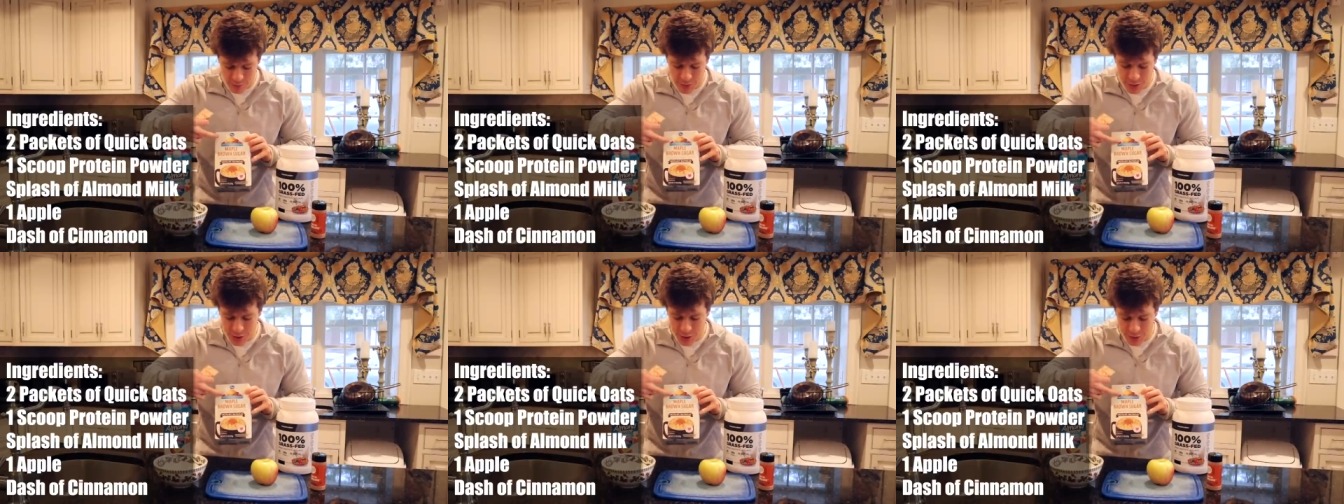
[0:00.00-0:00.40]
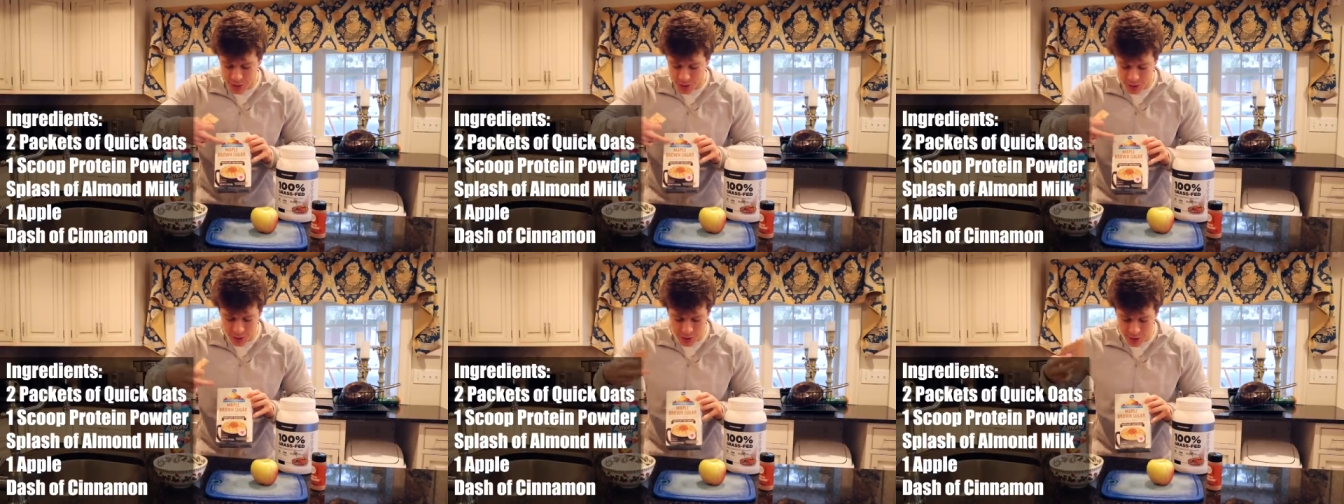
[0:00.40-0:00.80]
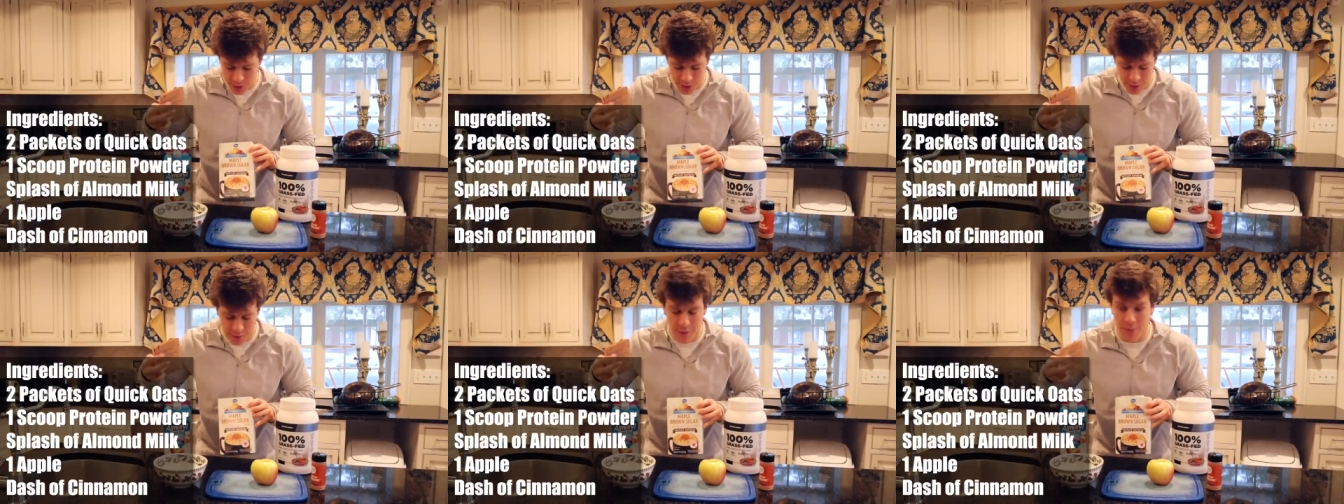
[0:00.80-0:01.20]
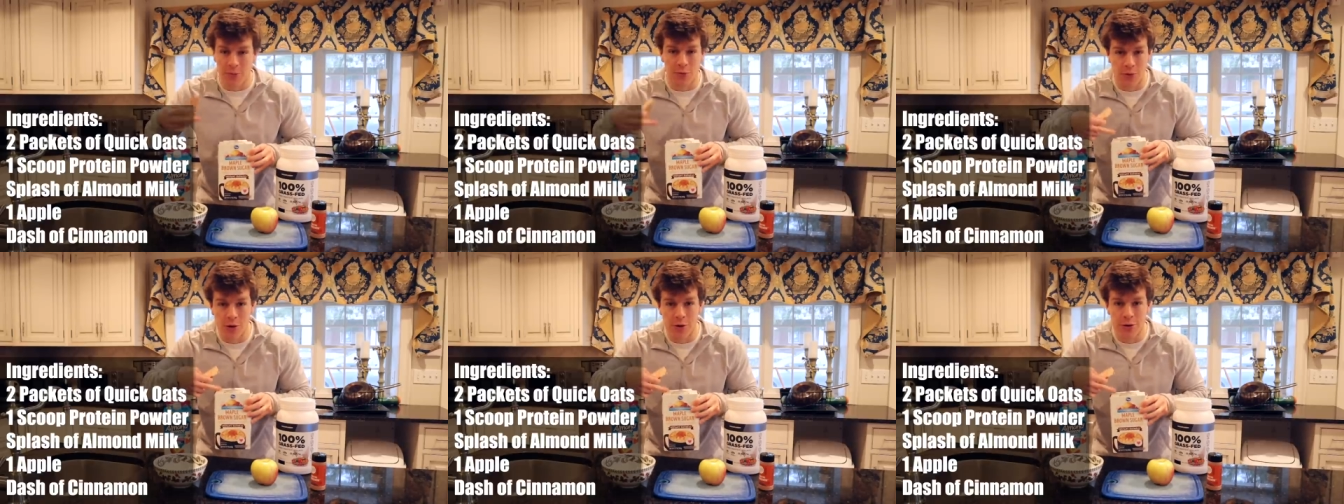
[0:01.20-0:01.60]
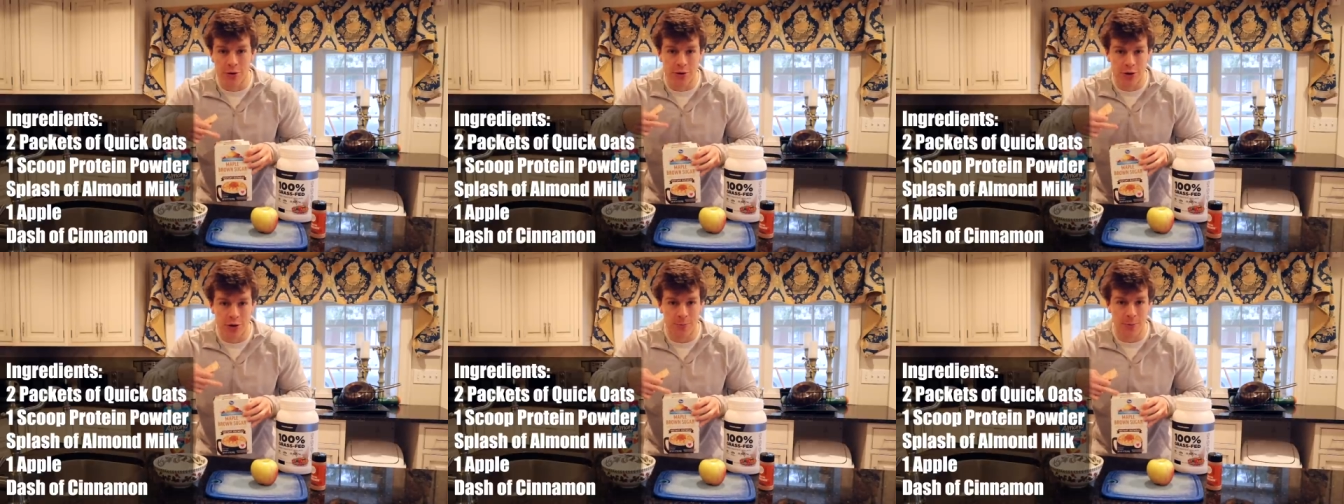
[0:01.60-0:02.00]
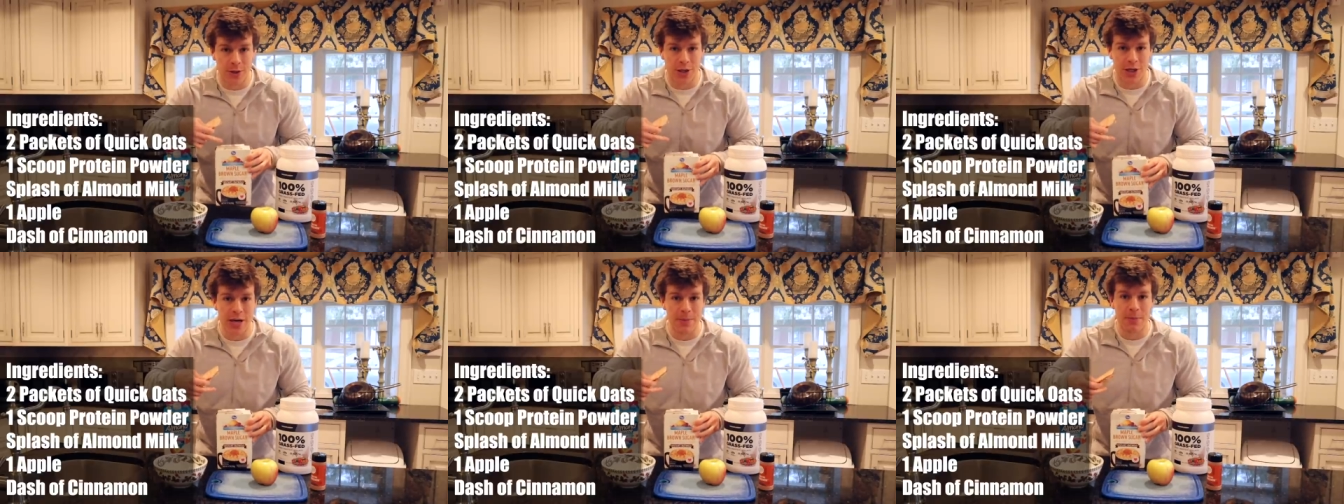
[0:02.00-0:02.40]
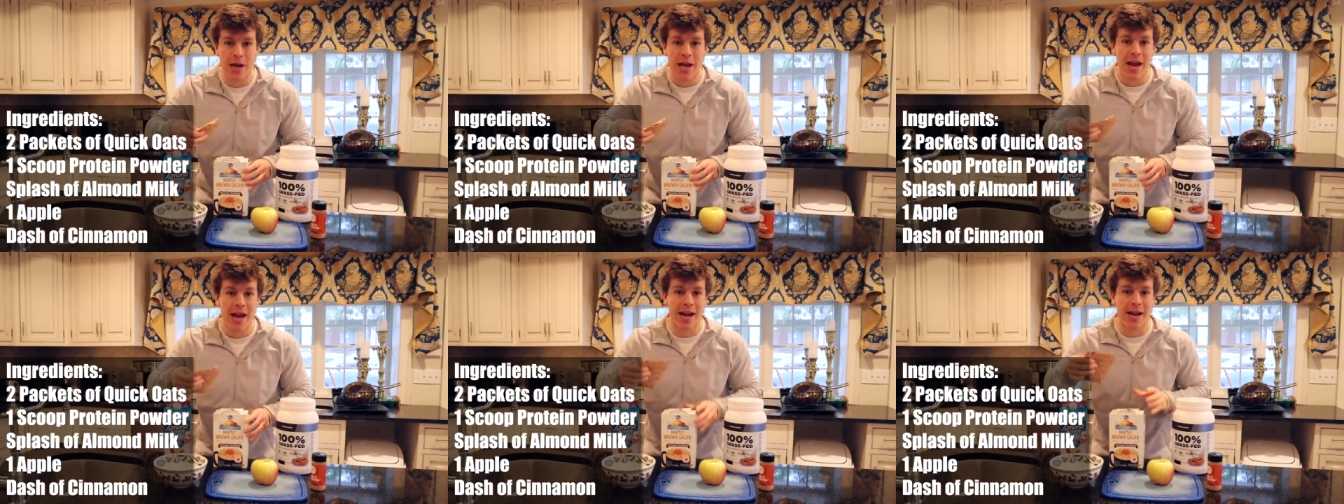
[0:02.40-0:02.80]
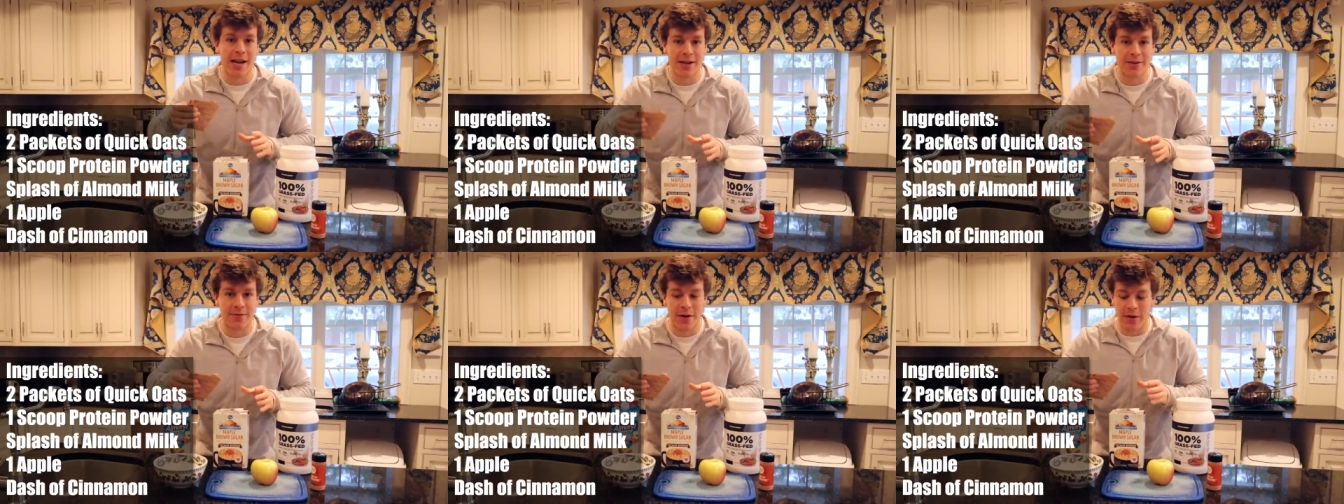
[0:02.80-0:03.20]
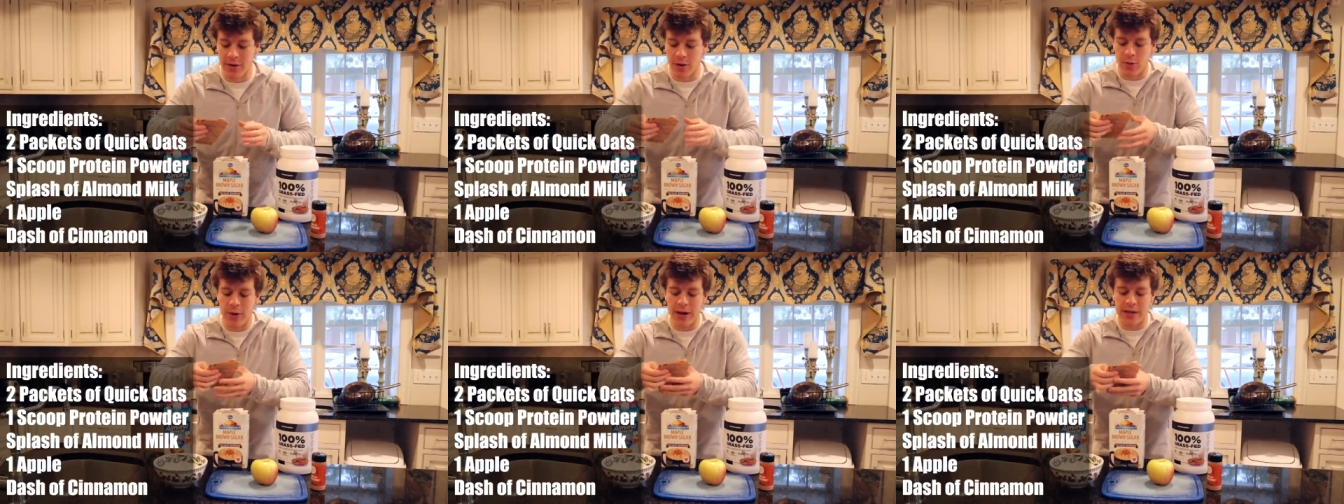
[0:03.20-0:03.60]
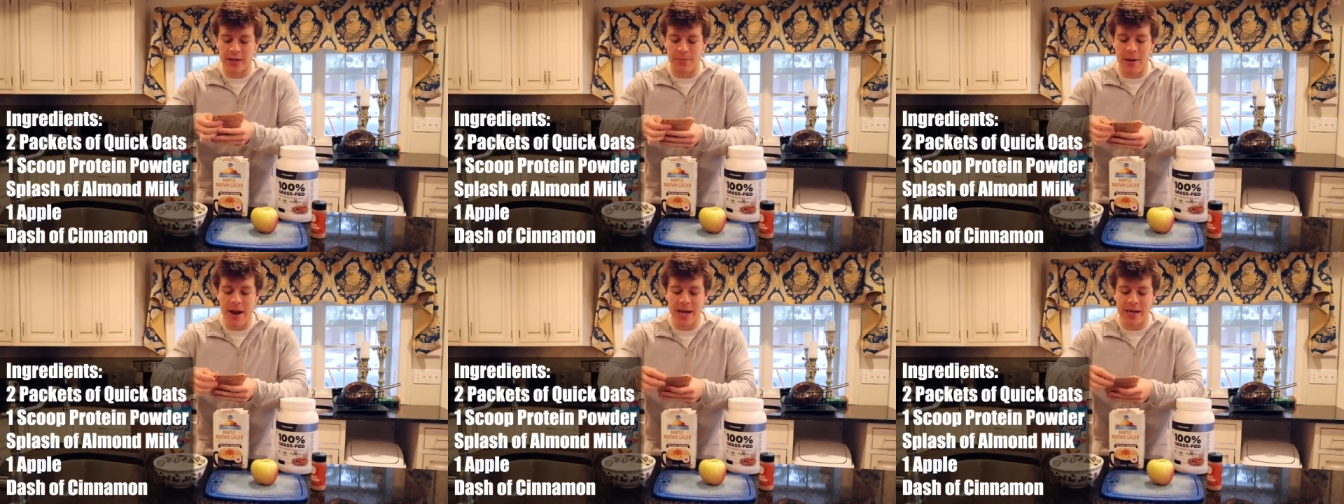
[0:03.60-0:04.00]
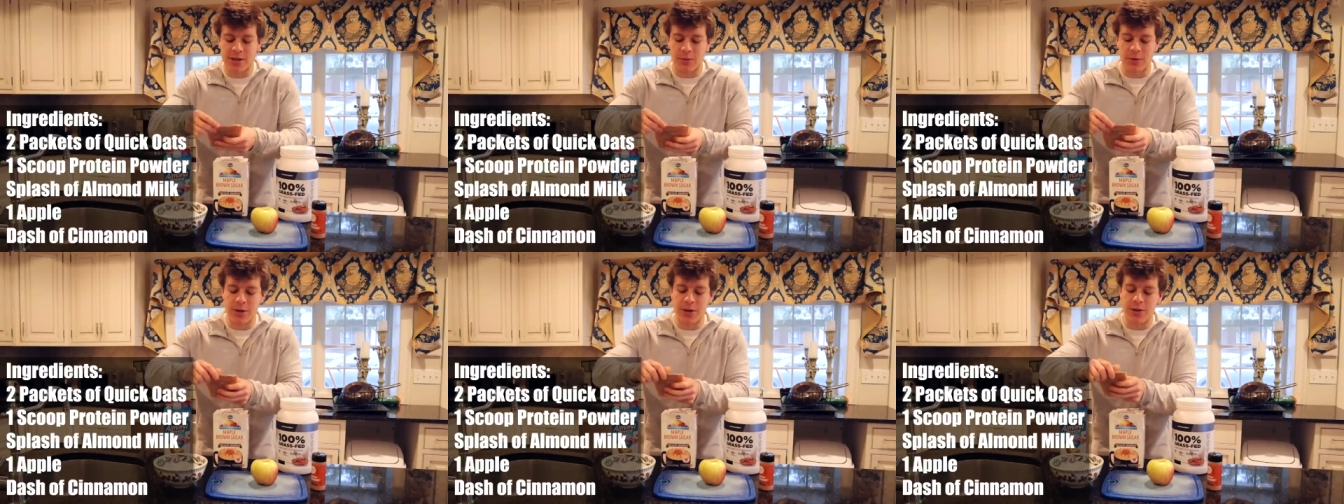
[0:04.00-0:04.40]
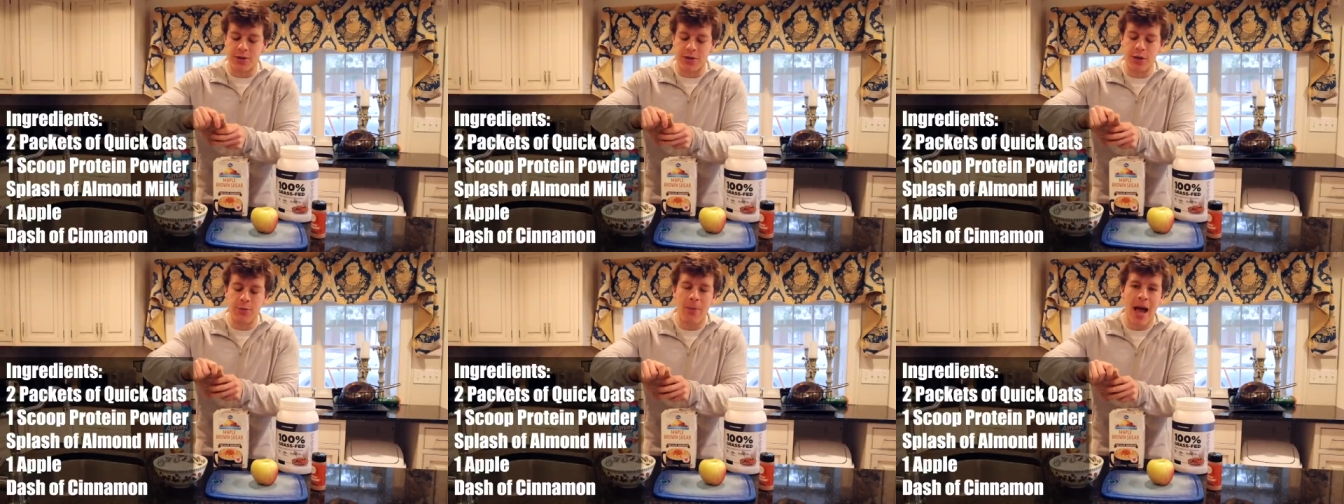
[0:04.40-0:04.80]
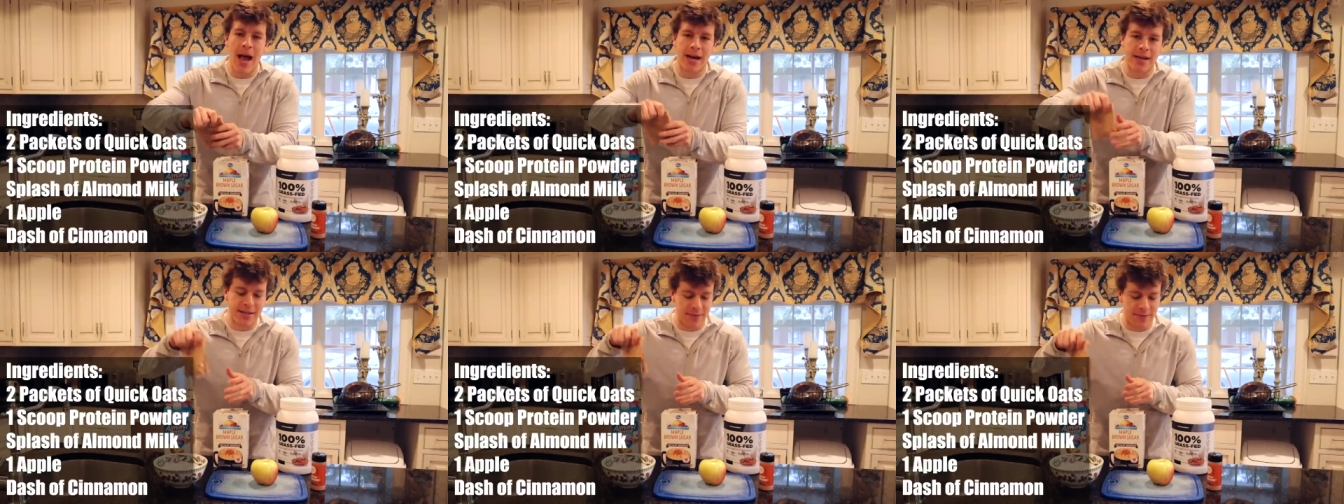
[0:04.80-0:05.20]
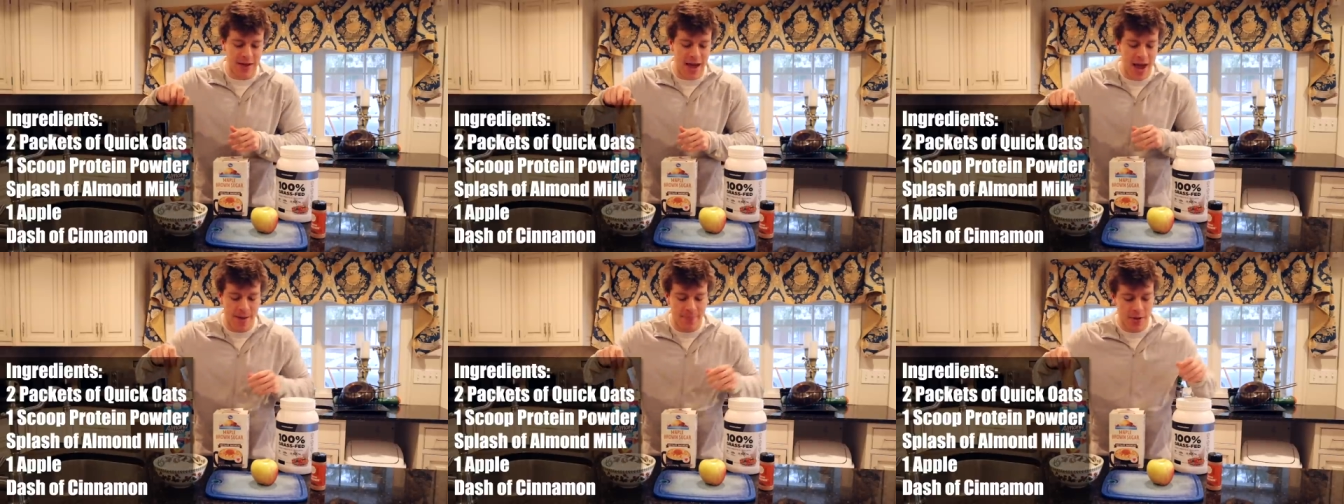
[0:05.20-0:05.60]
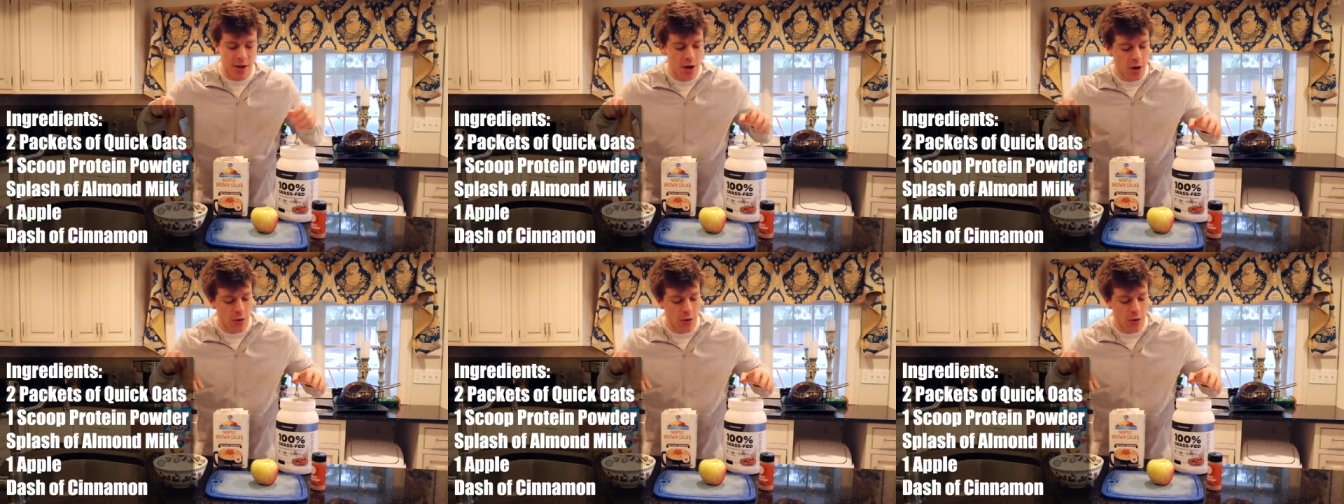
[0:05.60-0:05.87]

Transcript: reduced sugar from Kroger, super cheap and very quick to make. So we're gonna use 2 packets of that.